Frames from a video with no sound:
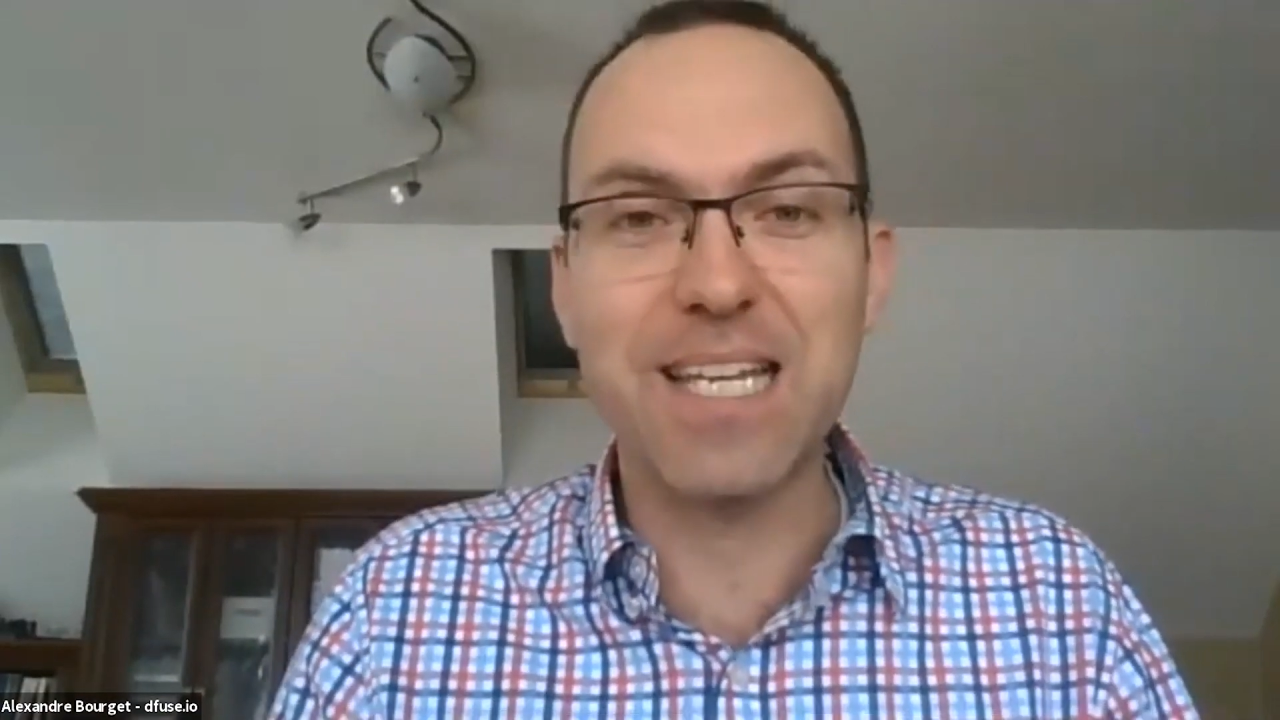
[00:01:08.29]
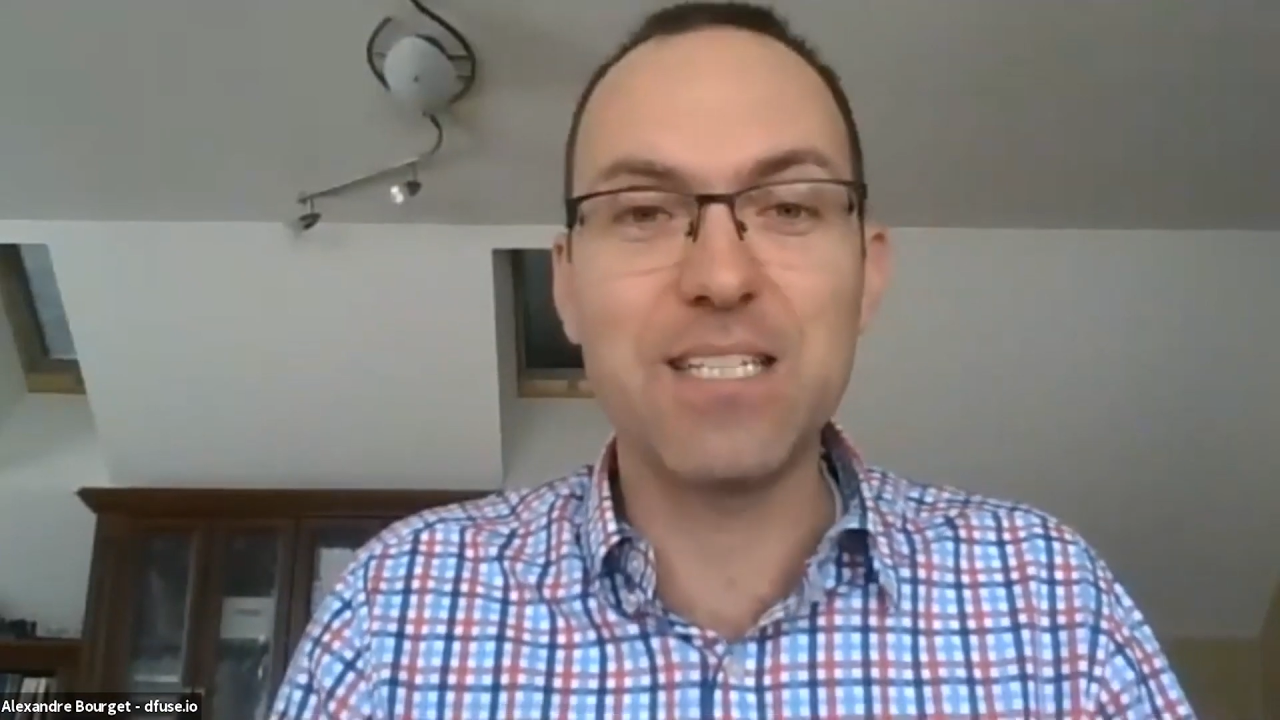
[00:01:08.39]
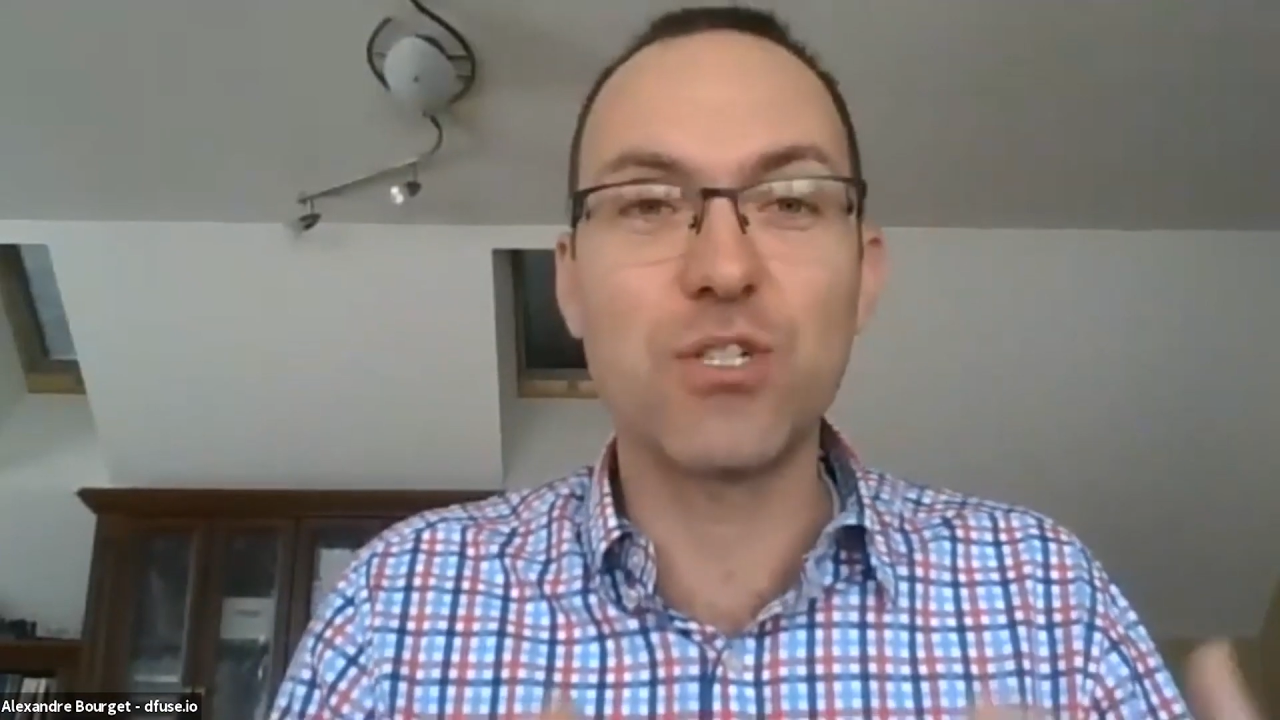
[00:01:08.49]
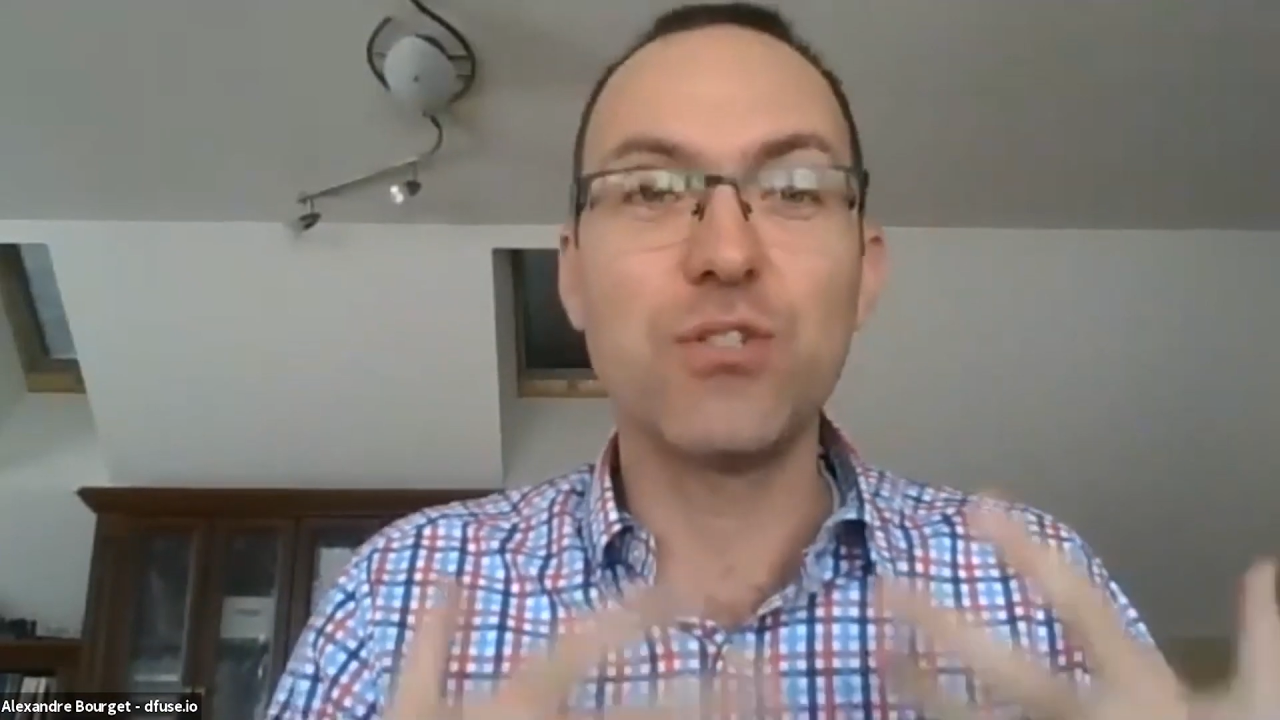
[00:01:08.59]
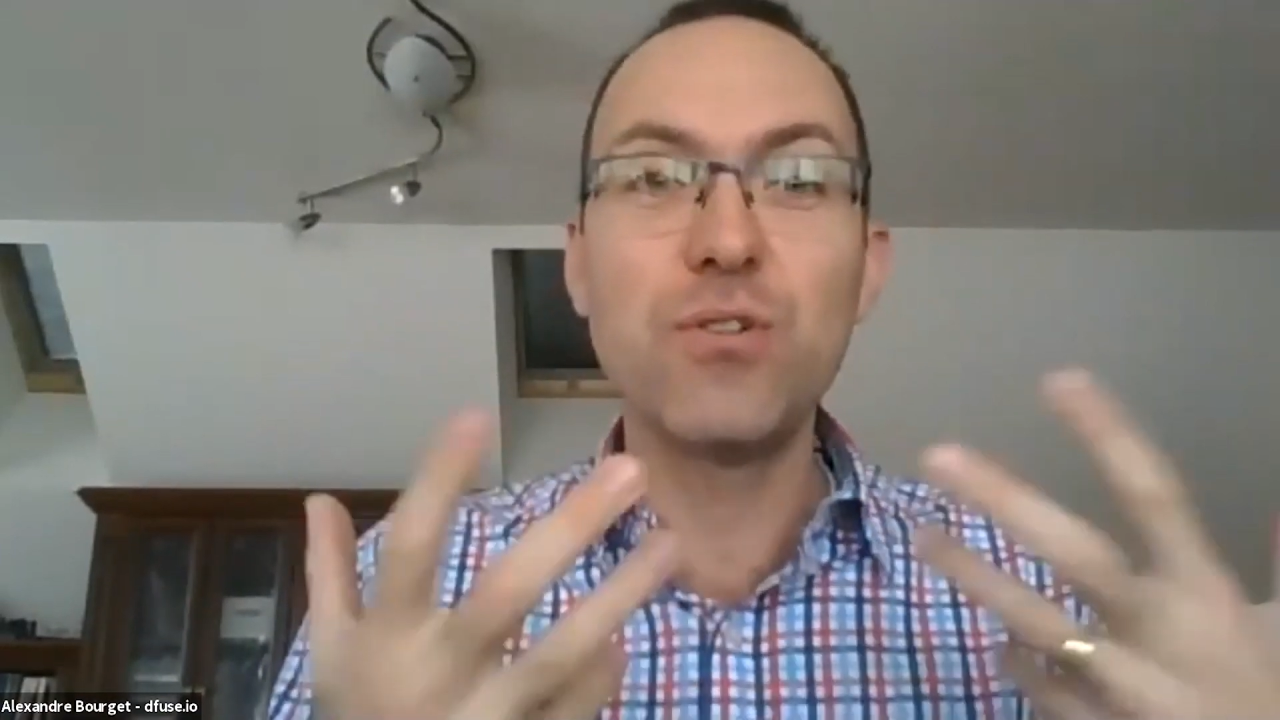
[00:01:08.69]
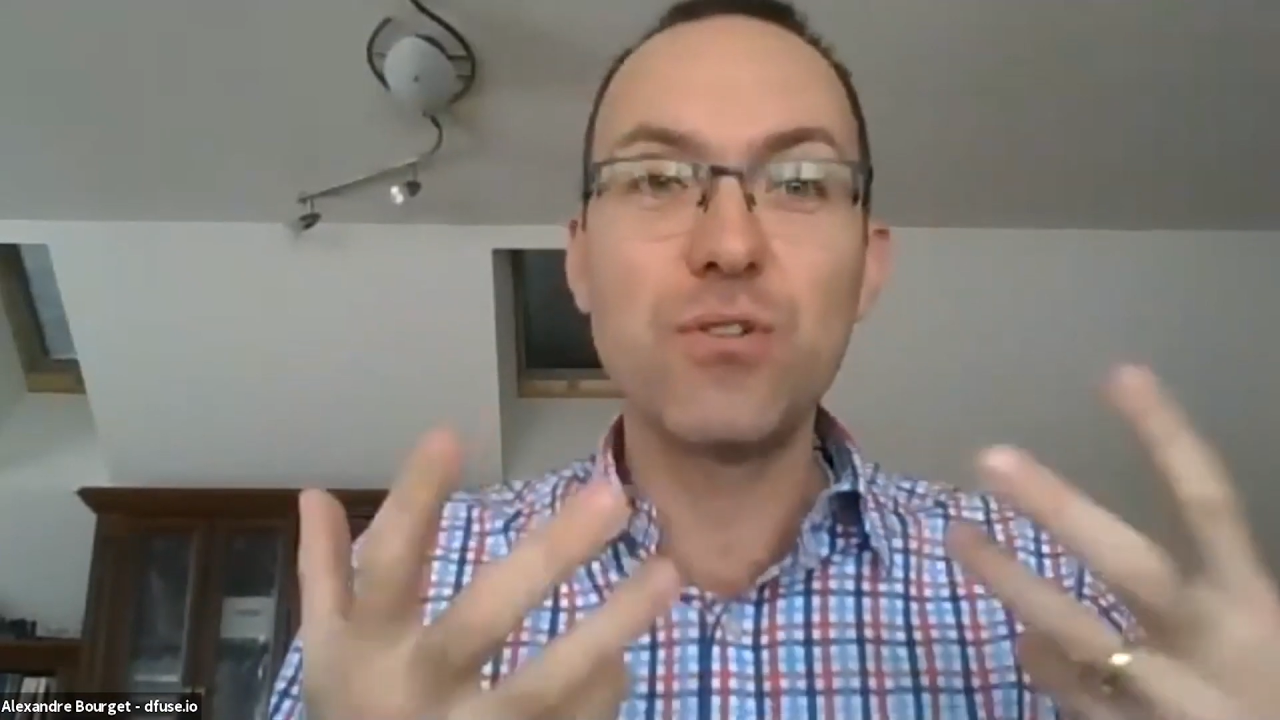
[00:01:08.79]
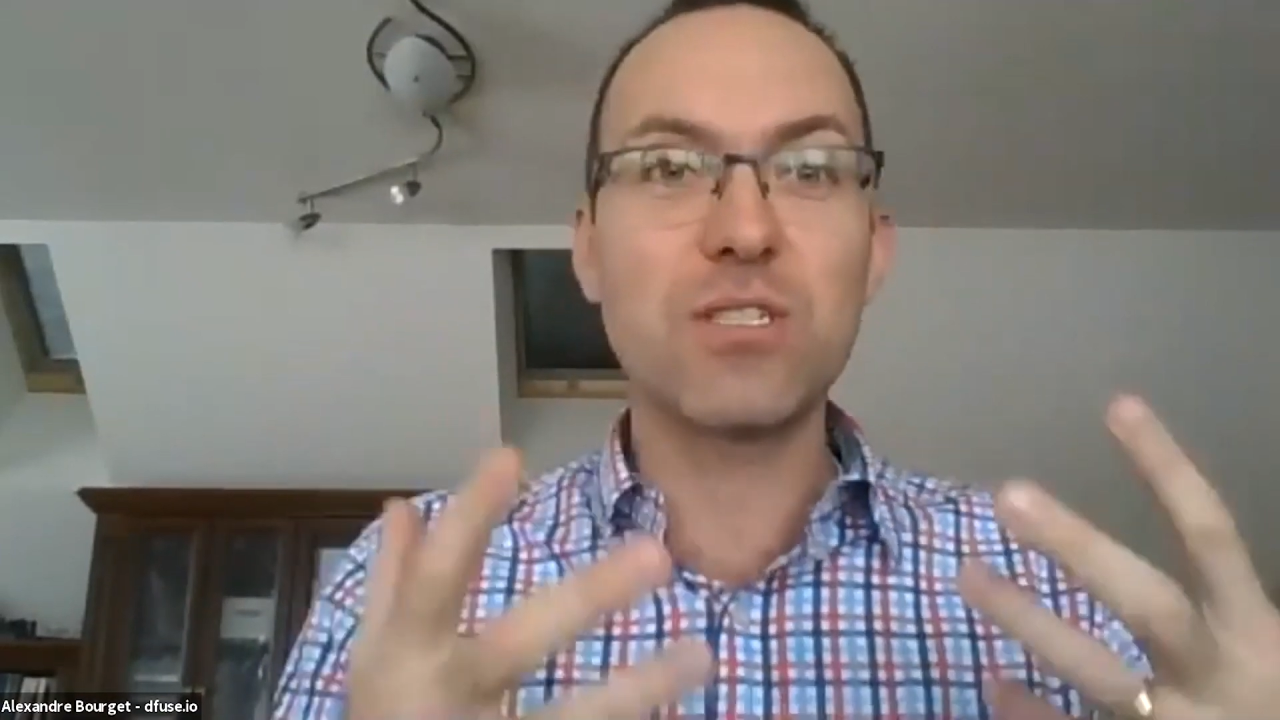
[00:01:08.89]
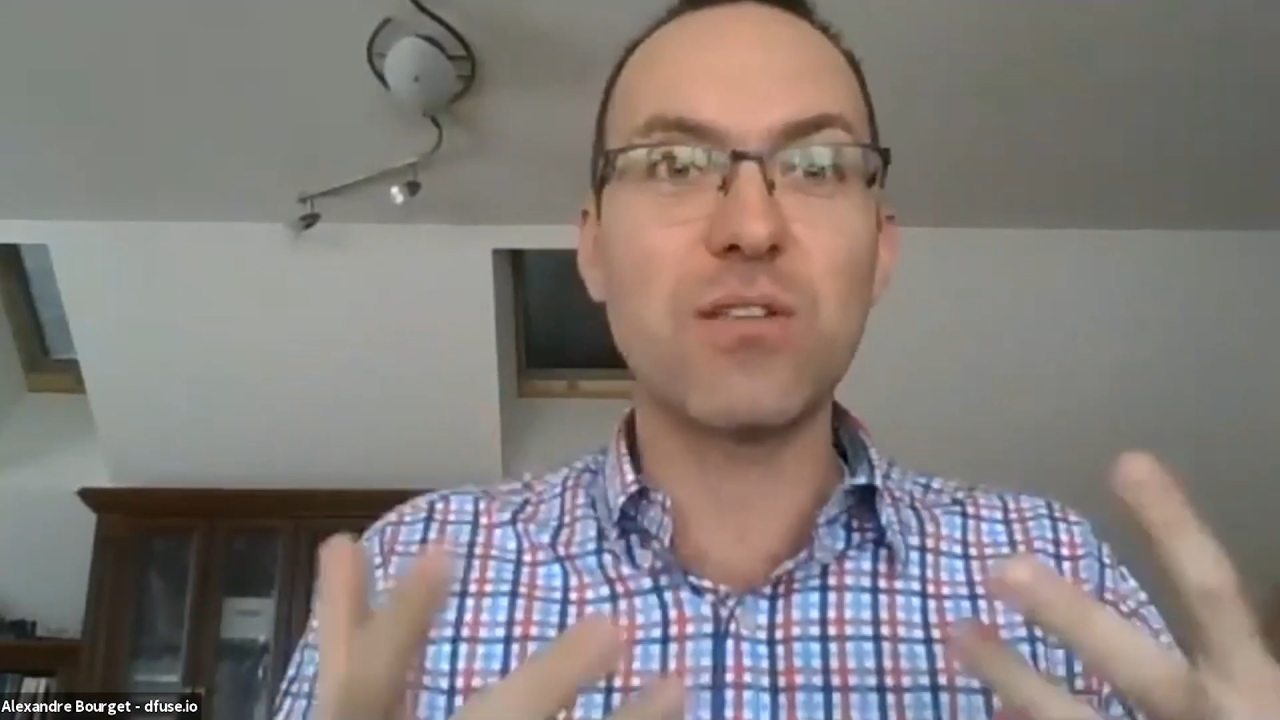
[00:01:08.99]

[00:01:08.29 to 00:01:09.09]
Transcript: and your users